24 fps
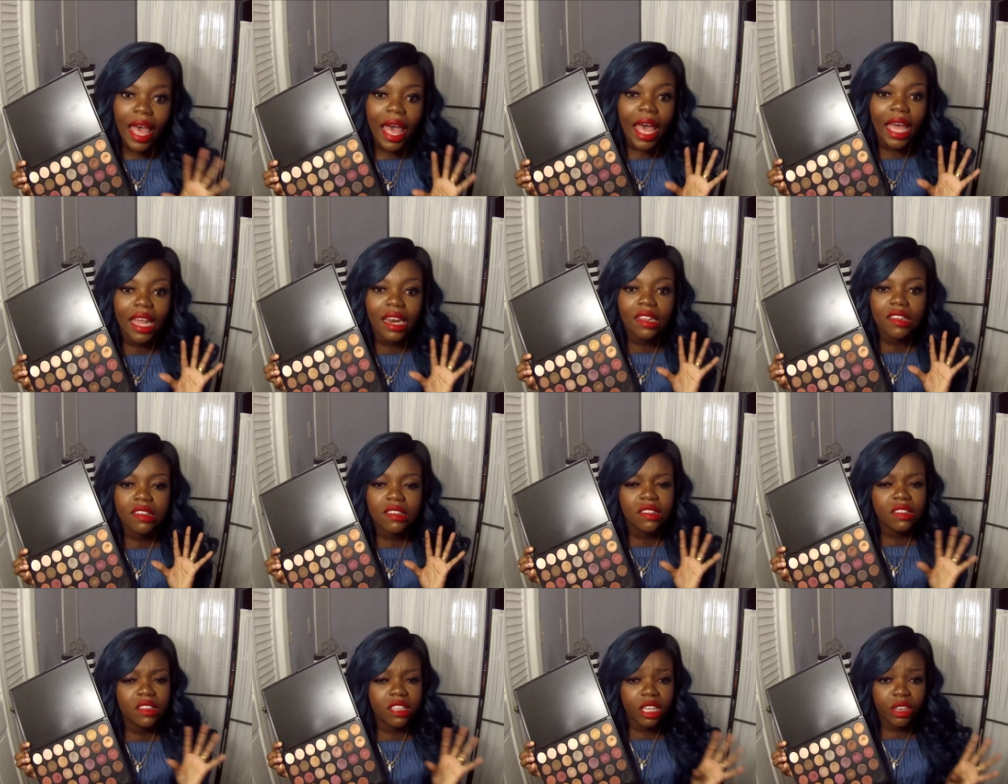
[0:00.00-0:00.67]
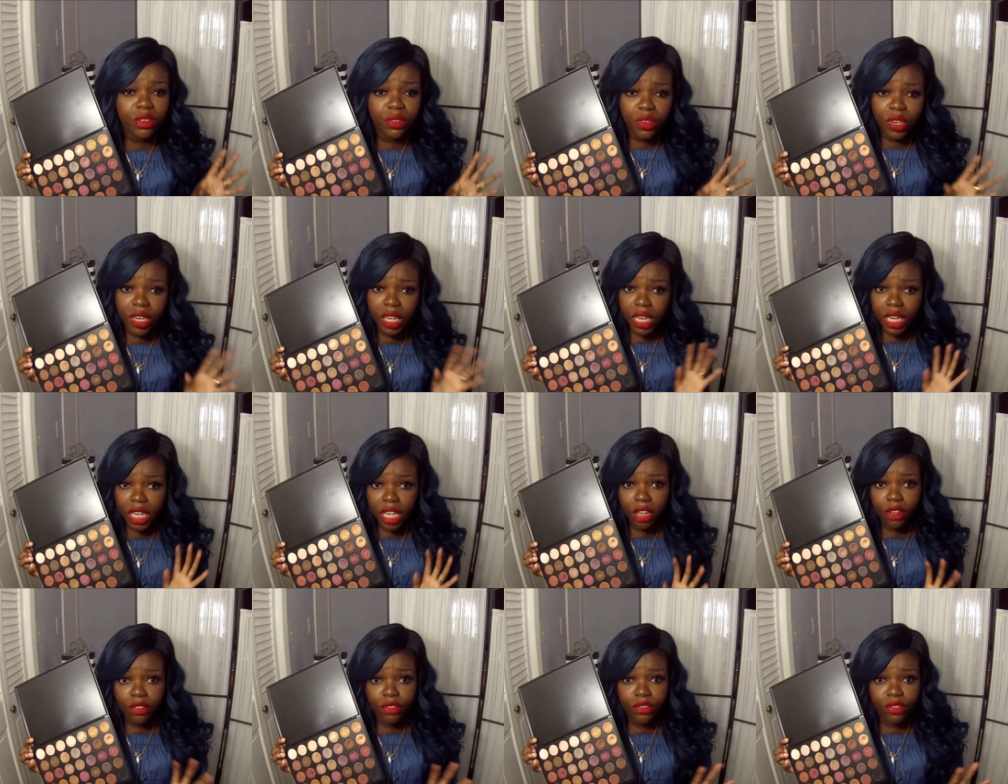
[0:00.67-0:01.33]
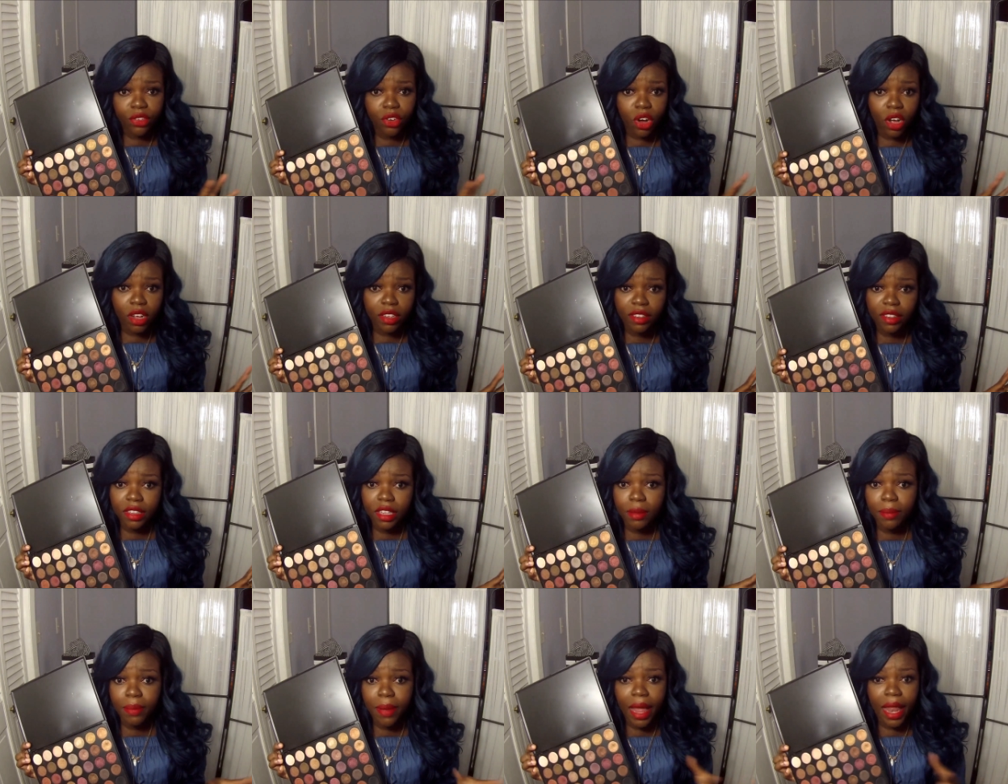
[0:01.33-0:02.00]
And it's definitely a
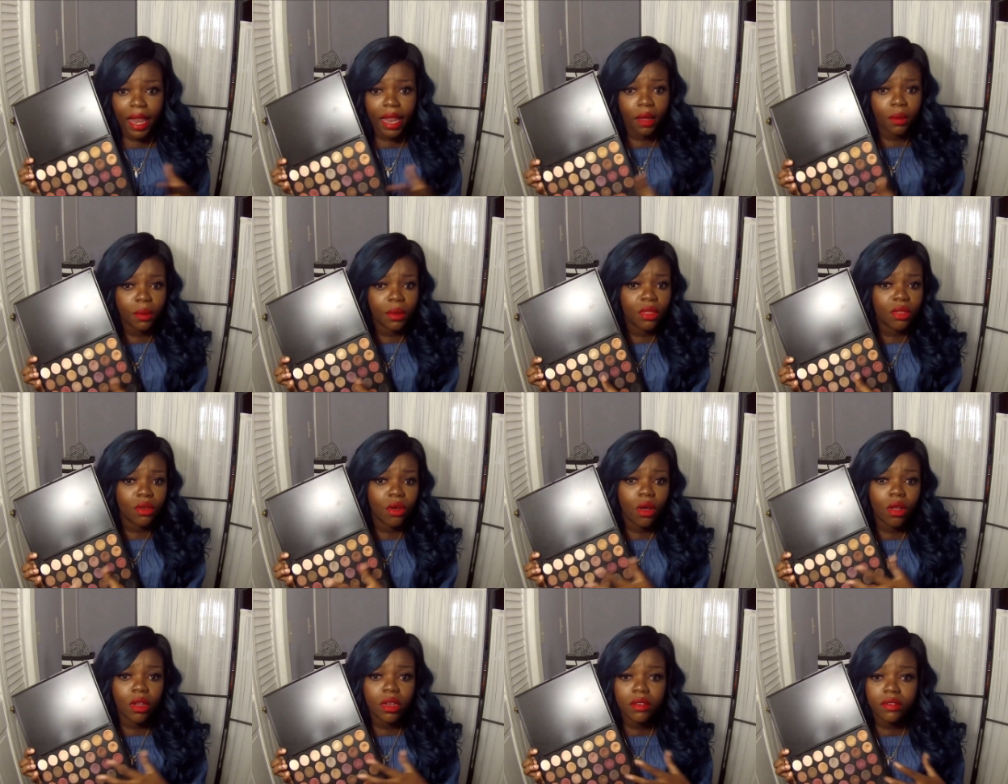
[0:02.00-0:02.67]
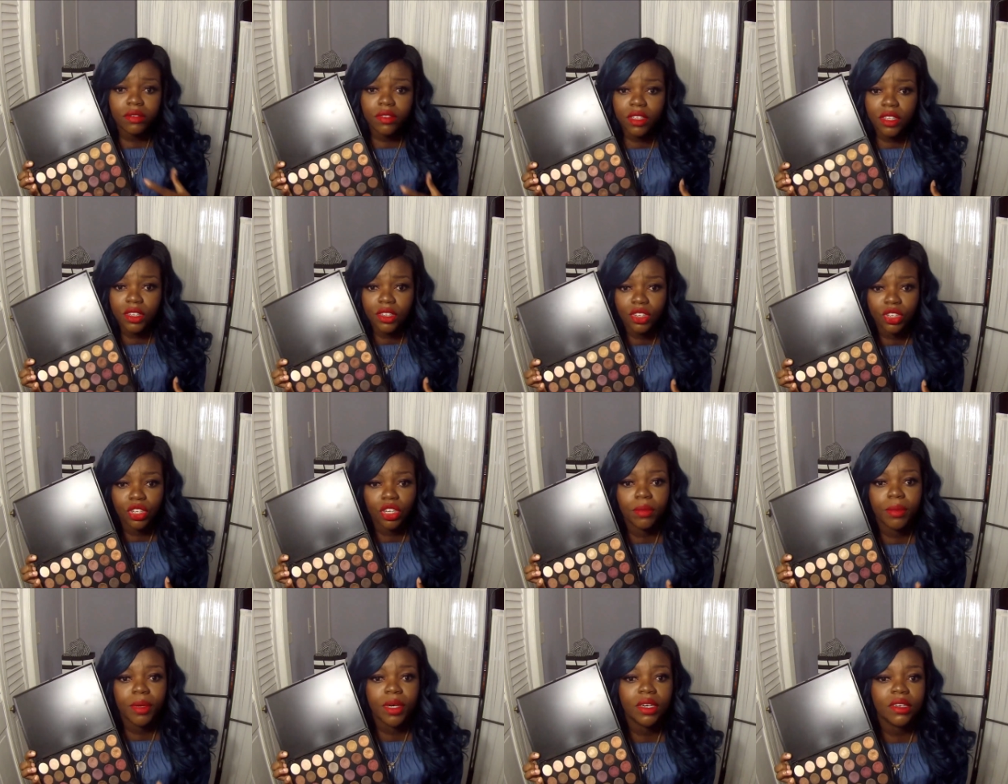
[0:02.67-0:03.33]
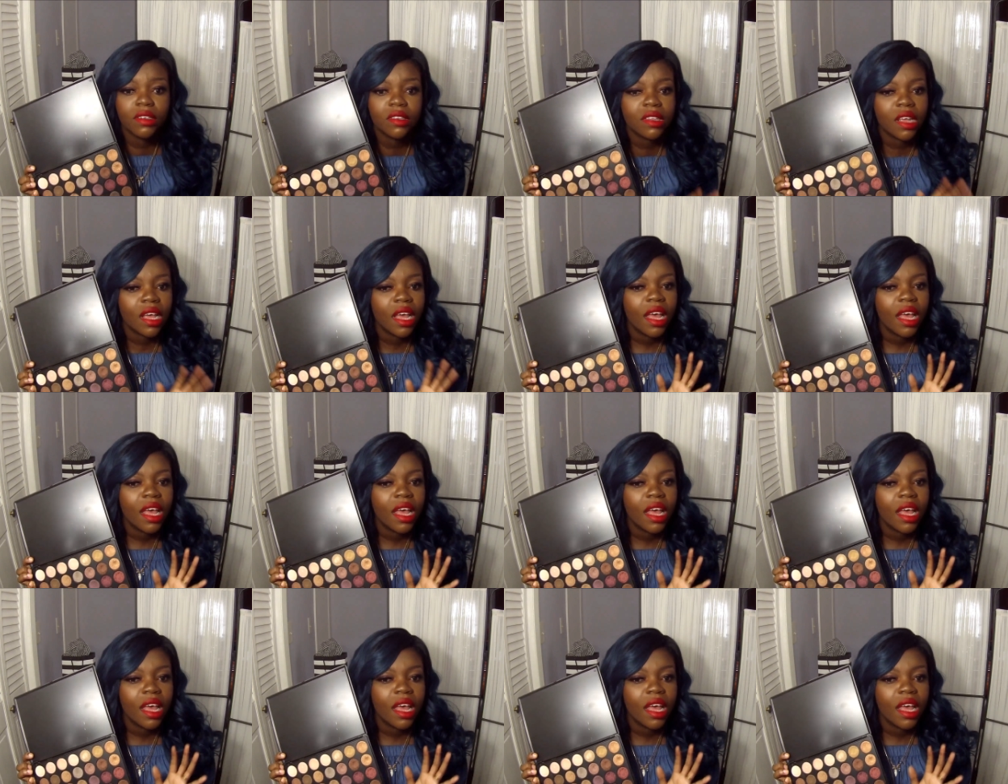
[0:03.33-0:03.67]
frosty palette with all of these shimmers.